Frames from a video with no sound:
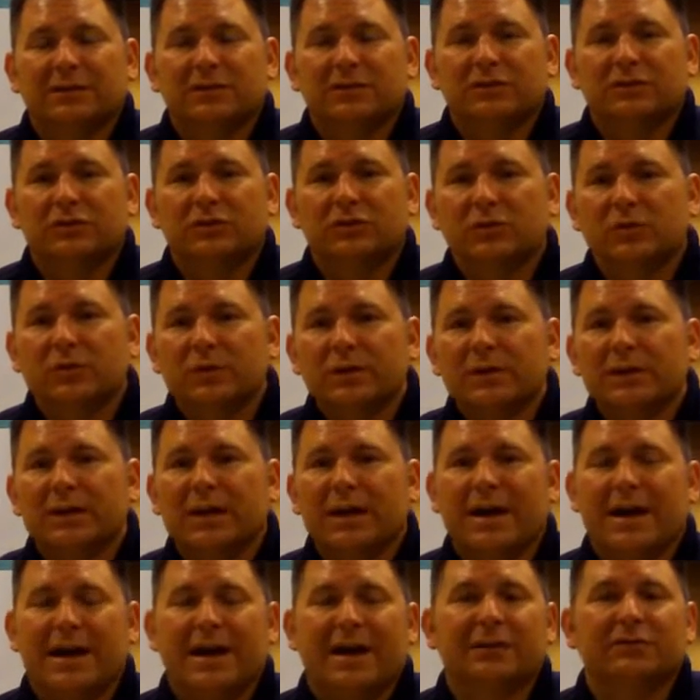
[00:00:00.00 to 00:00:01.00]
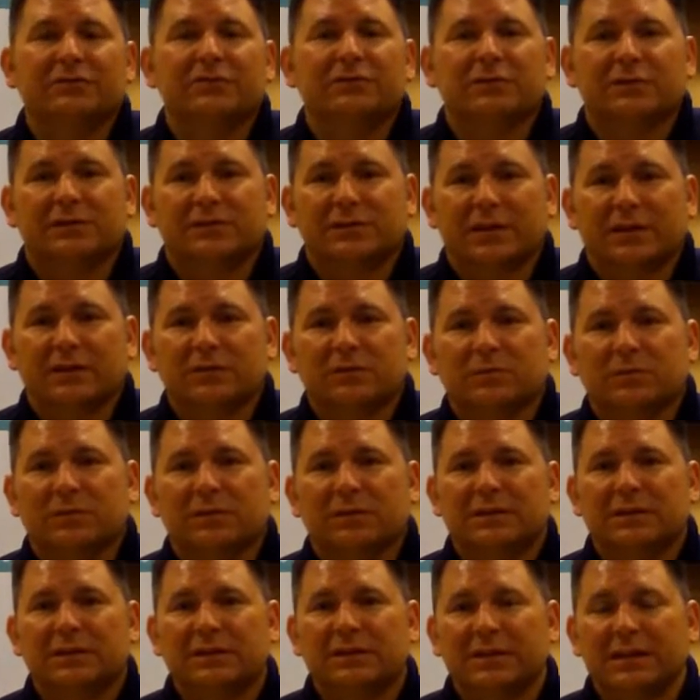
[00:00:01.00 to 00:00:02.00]
doing a hazard assessment,
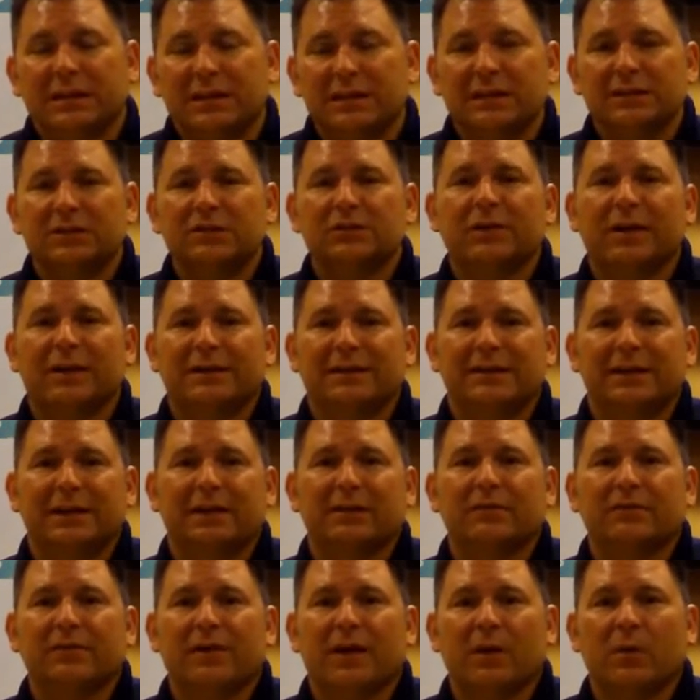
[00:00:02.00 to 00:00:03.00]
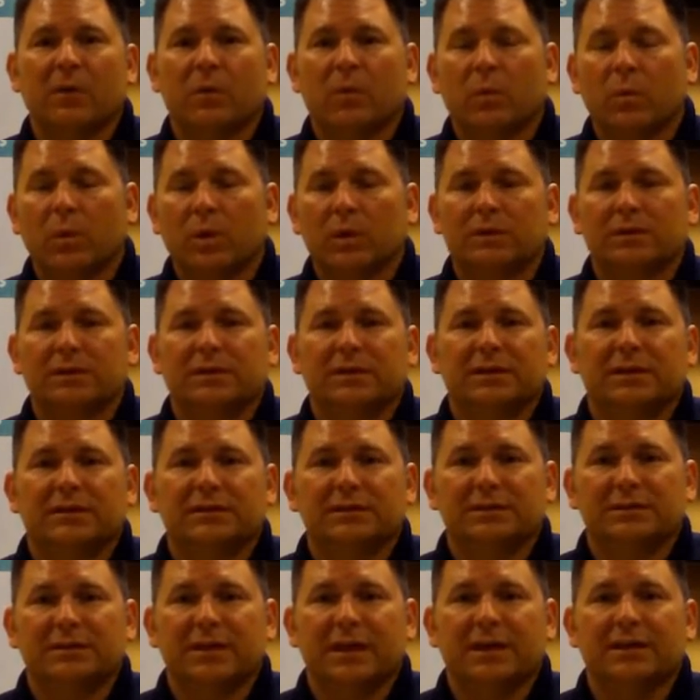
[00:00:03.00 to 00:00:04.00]
needing to identify what the
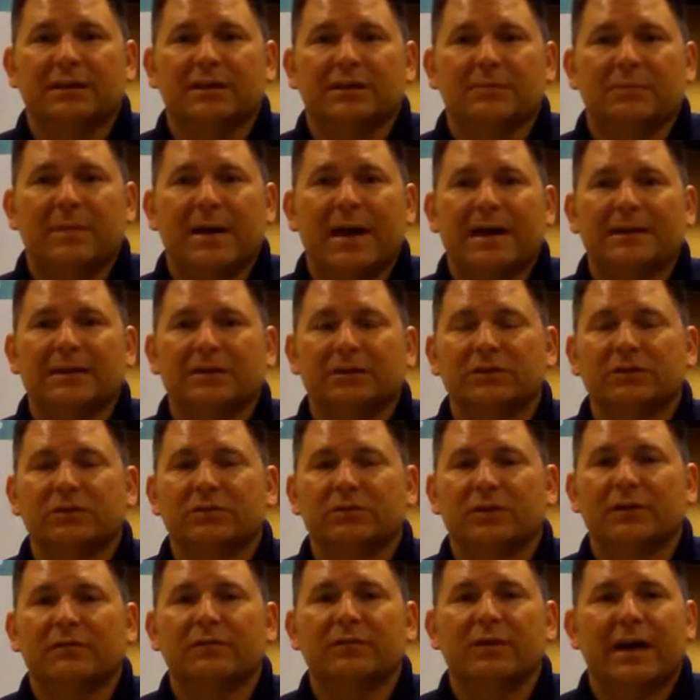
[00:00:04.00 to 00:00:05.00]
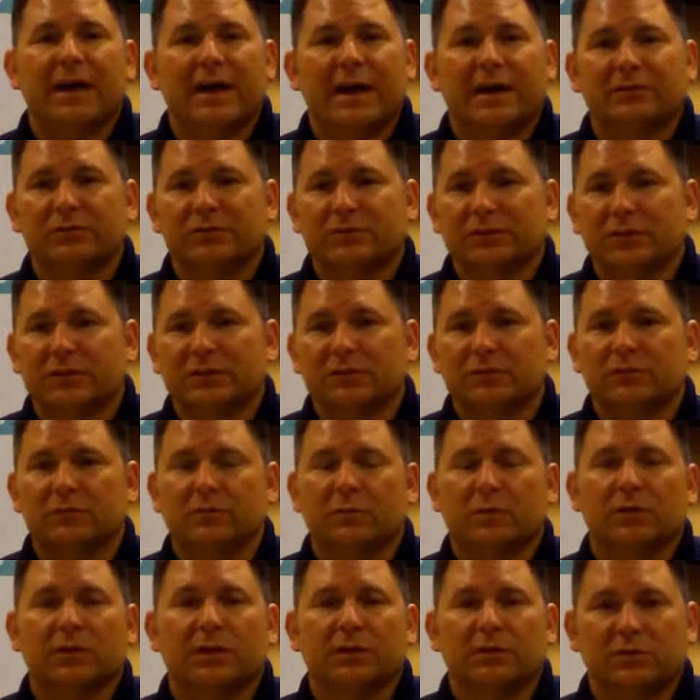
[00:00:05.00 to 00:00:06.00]
extent and magnitude of the hazard is from
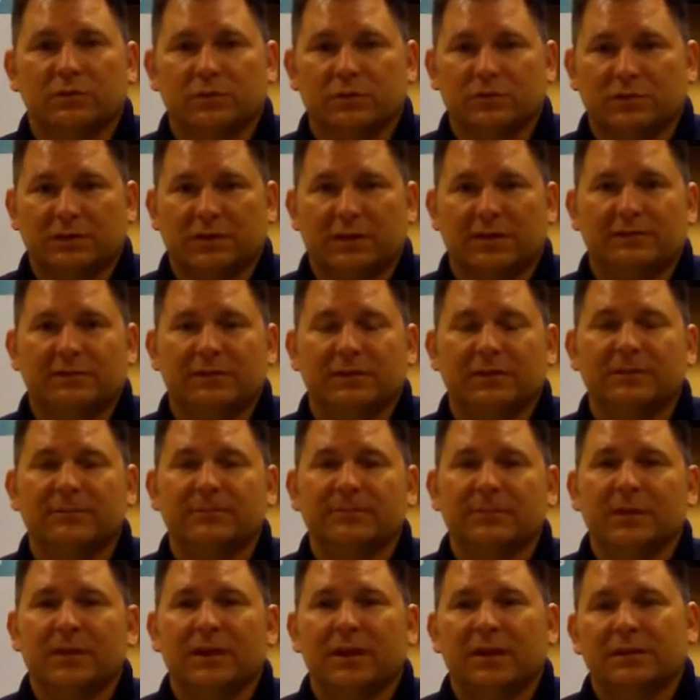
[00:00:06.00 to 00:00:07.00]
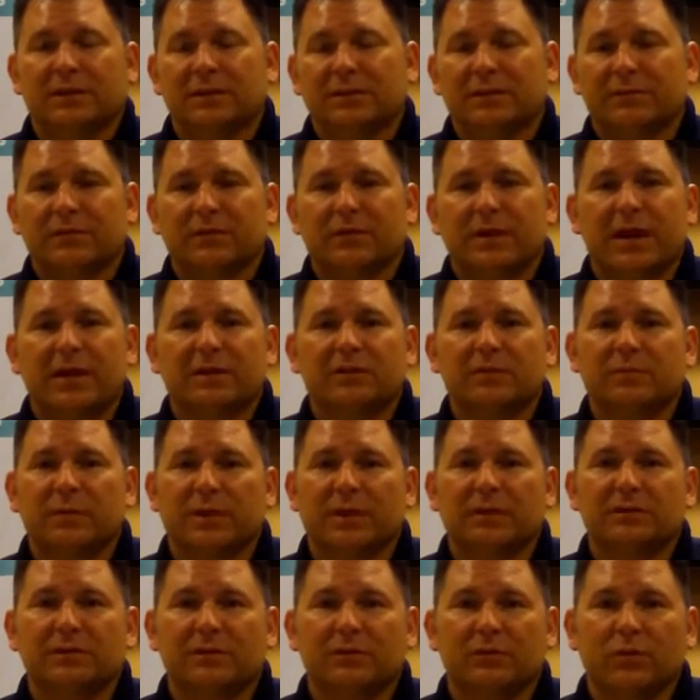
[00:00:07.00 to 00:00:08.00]
electrical safety, and the different
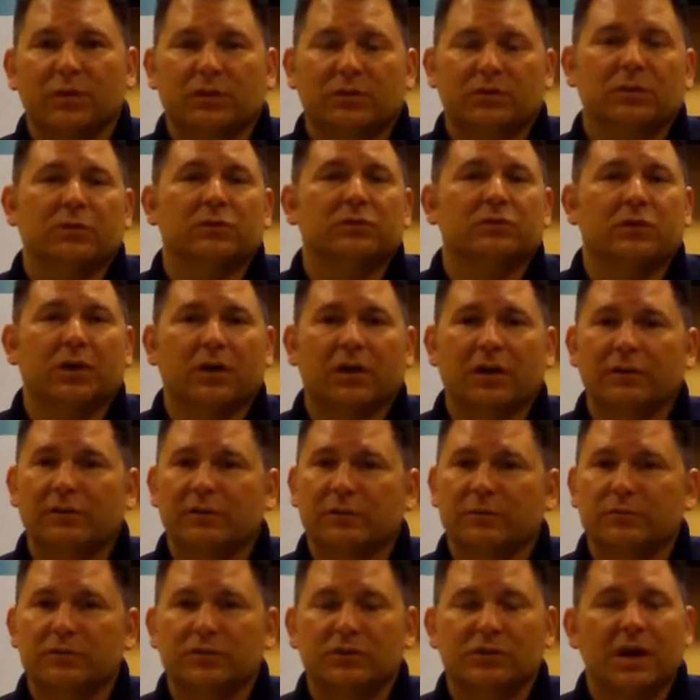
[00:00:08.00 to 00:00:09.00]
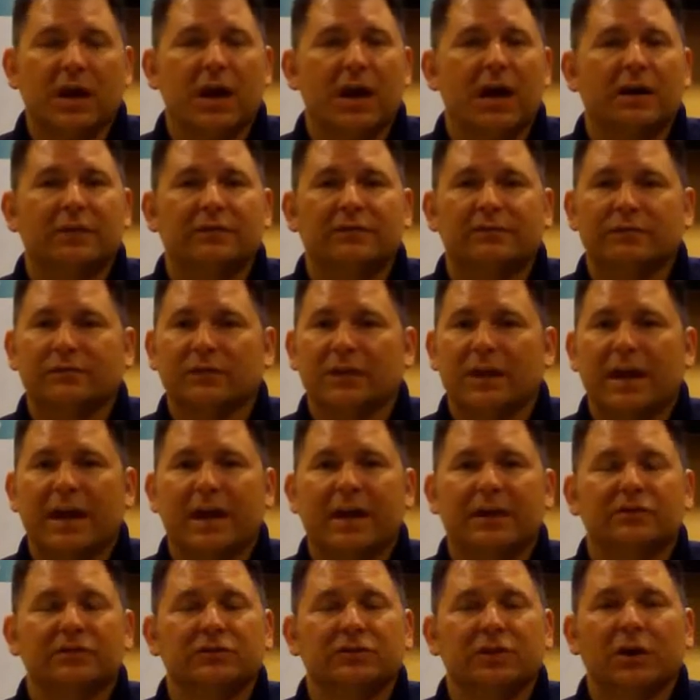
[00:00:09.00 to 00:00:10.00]
aspects of what those are, from shock,
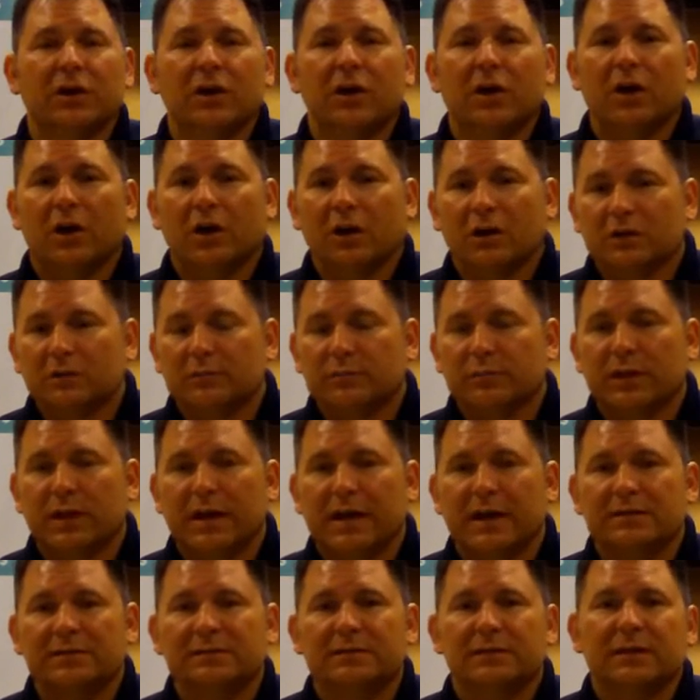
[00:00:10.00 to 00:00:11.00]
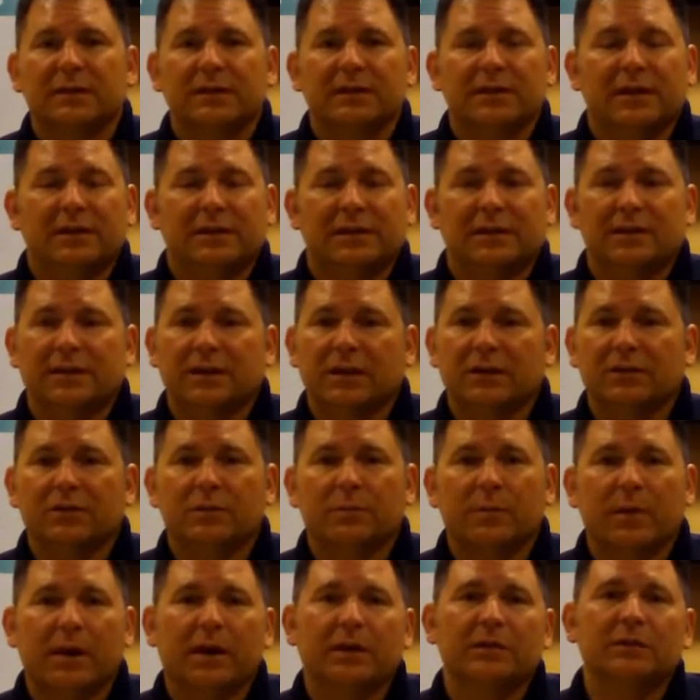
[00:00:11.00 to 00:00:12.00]
flash, arc blast, and any other
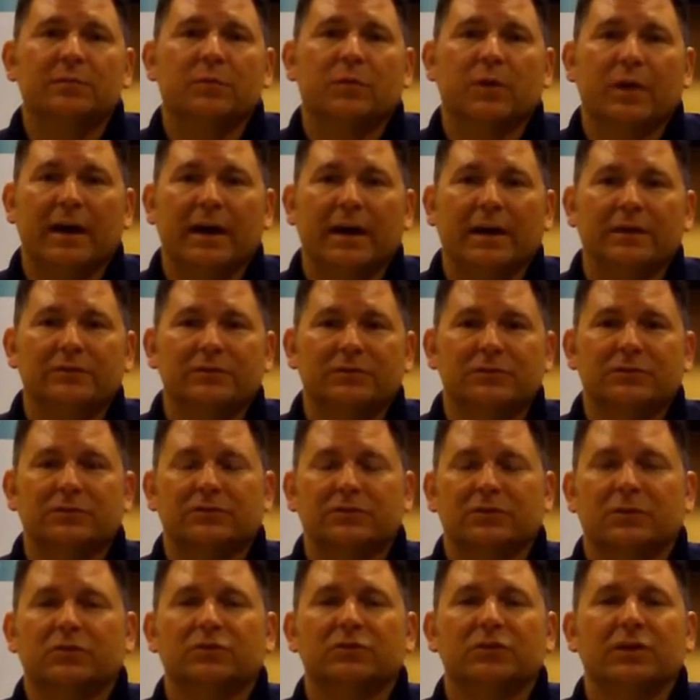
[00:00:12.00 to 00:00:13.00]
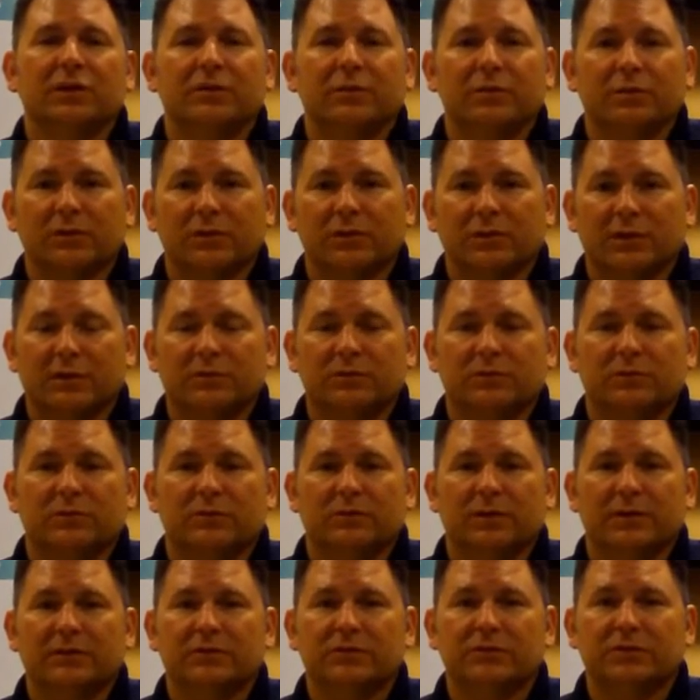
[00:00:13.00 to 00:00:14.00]
possible hazard associated with
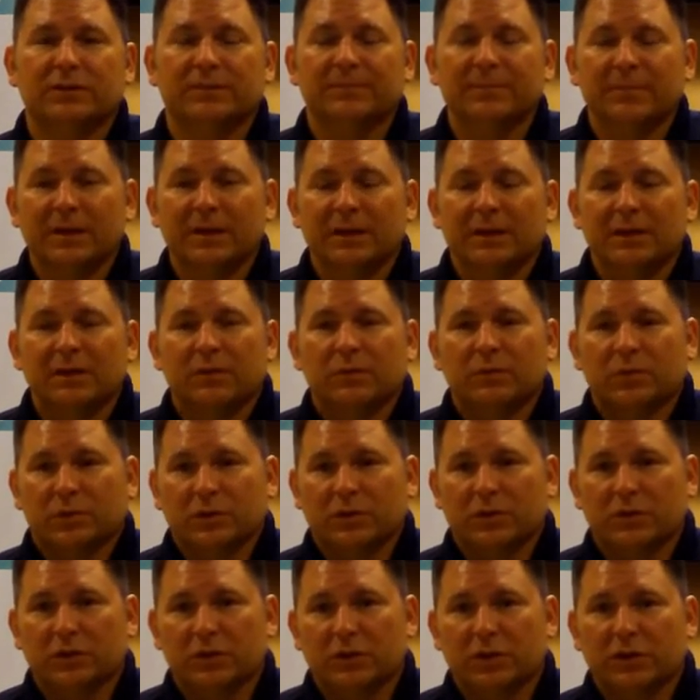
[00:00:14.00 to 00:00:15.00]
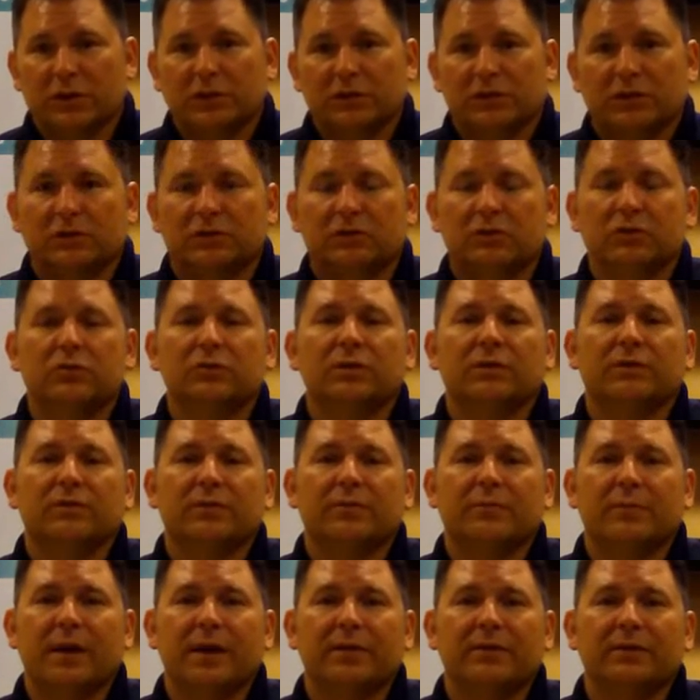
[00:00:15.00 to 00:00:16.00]
electrical energy. We're going to look at the two
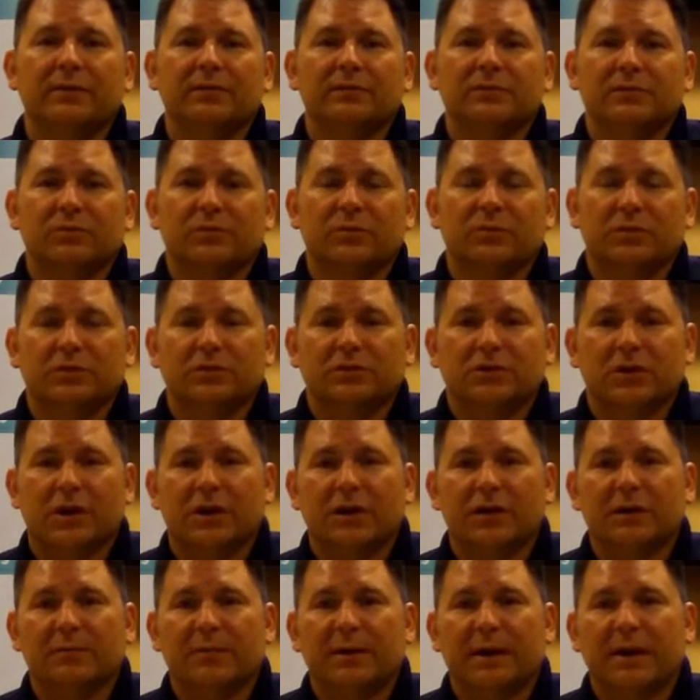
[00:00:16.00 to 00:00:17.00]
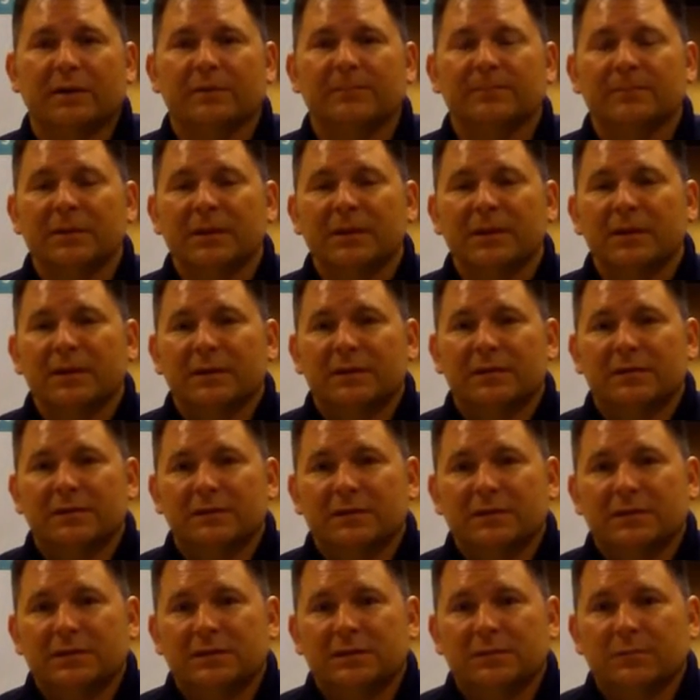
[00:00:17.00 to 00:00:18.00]
different methods, and we're going to talk about
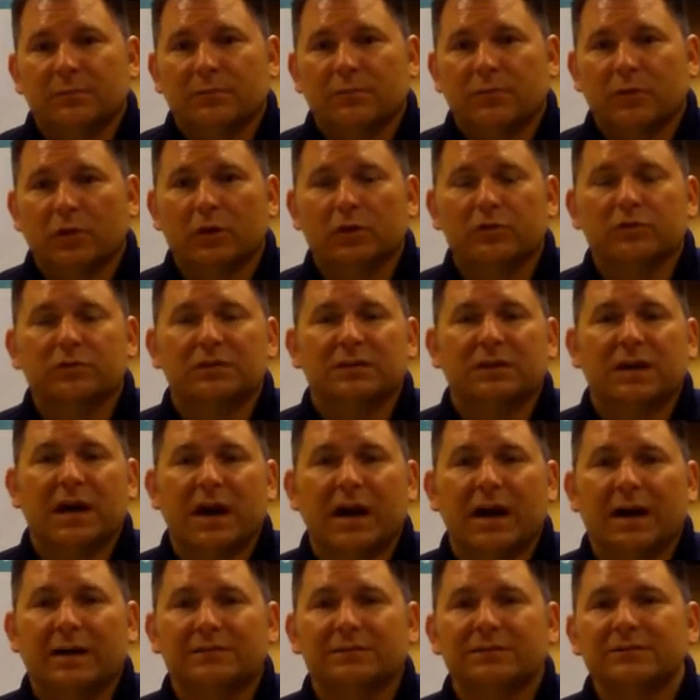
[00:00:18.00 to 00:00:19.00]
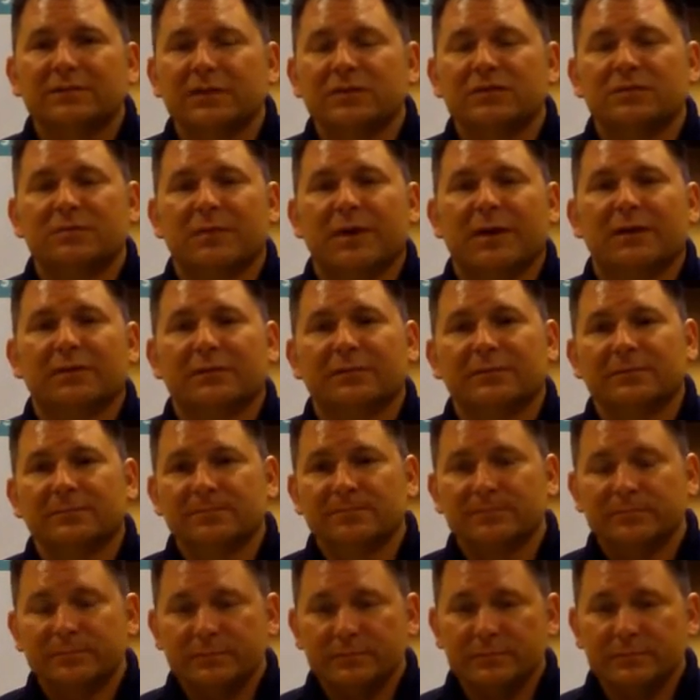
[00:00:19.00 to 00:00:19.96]
the pros and cons of each method.